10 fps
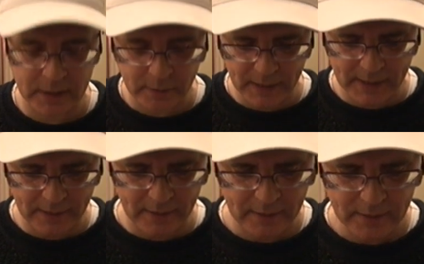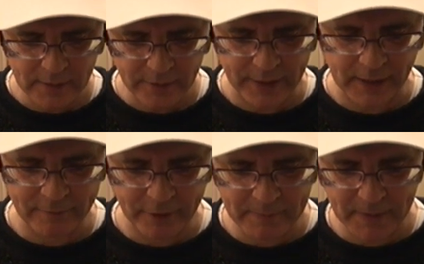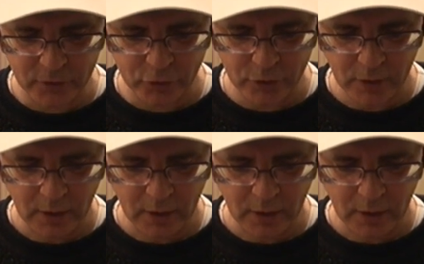see you here. Thank you very much.